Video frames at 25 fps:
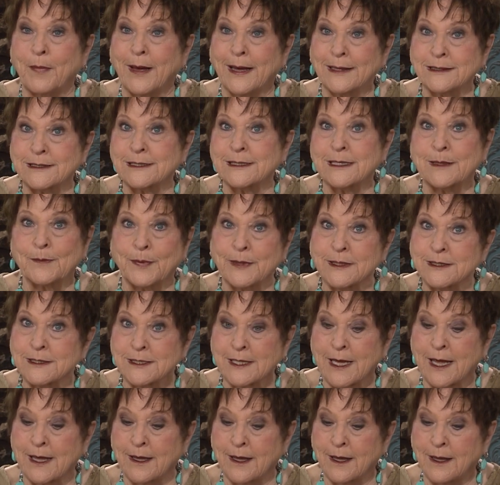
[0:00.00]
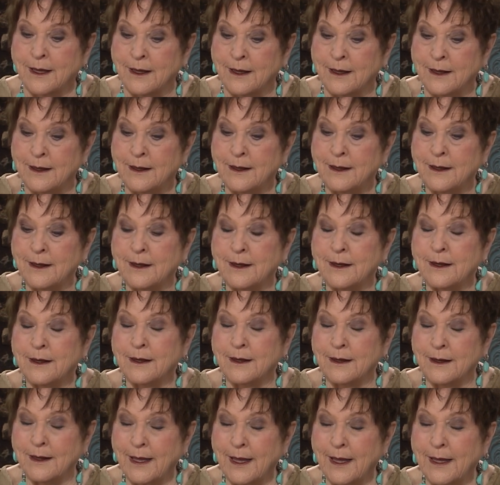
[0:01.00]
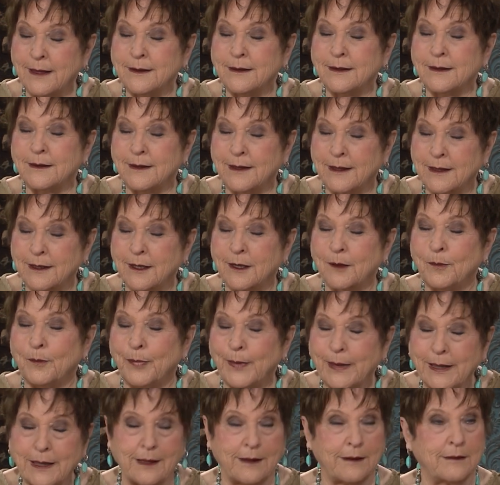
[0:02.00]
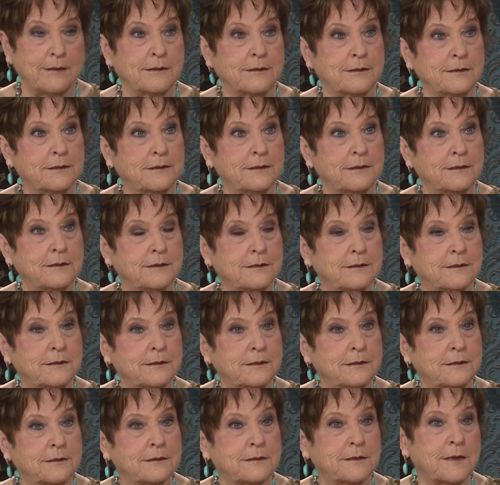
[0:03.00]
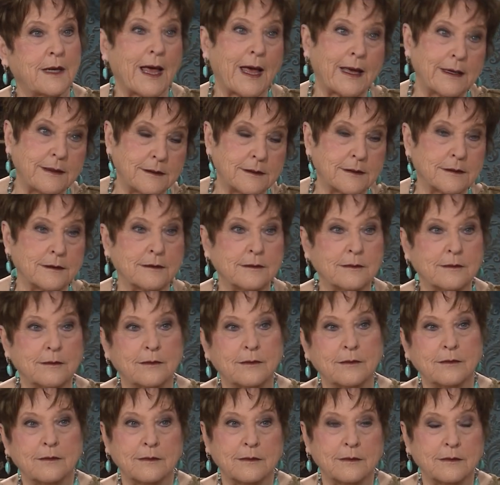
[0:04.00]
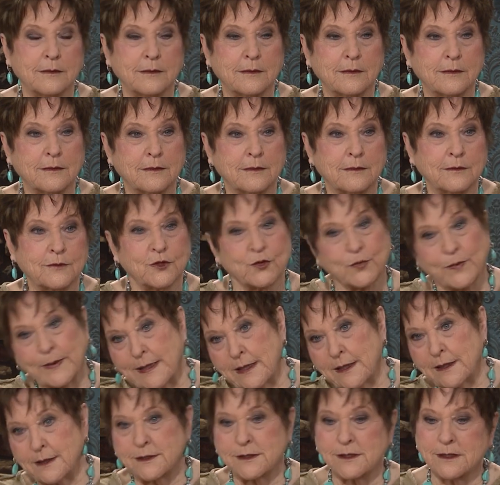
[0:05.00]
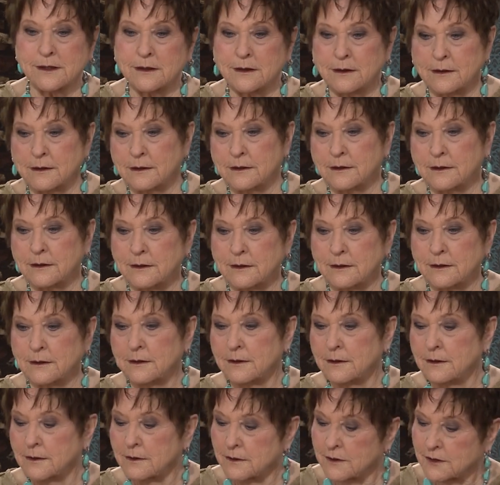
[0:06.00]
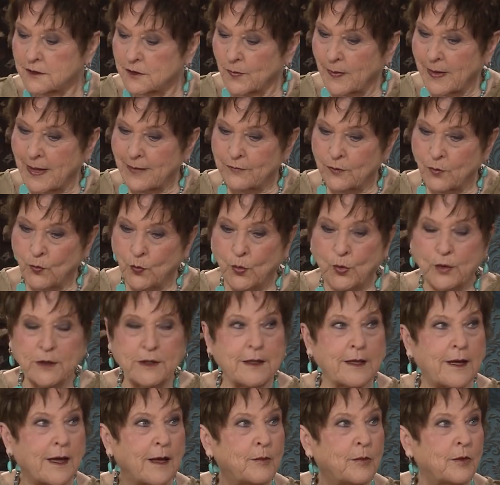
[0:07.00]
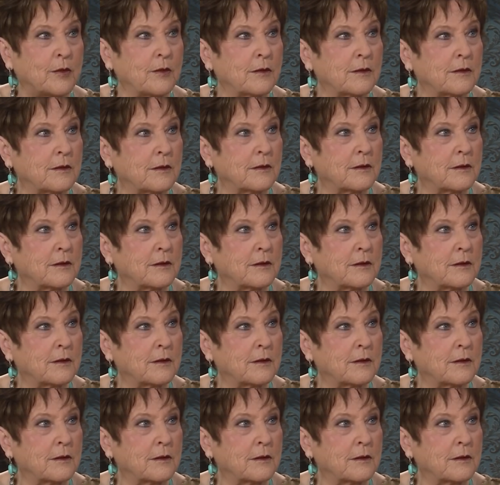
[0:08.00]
by simply saying, let there be light, trees. So we have a wood table.